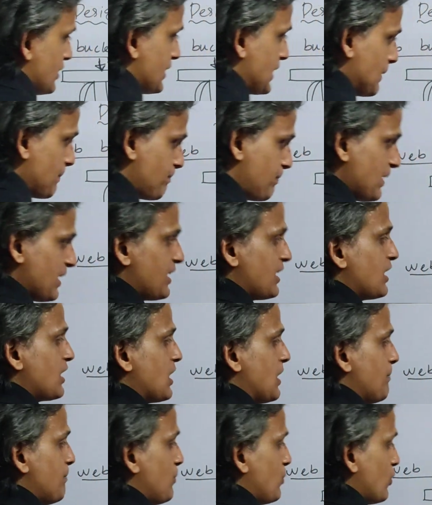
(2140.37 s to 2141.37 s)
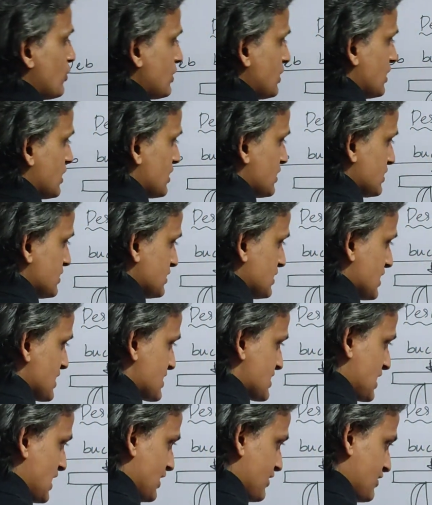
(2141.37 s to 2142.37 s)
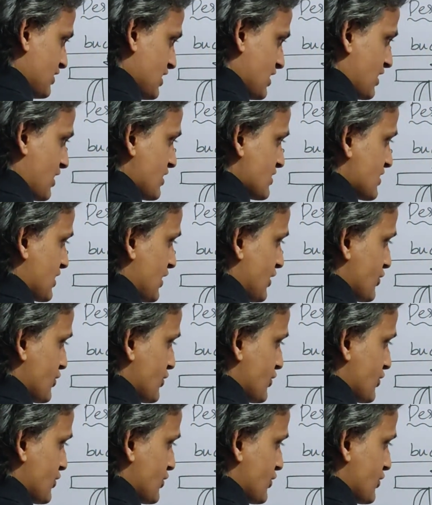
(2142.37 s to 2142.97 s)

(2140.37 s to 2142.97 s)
depending upon the slenderness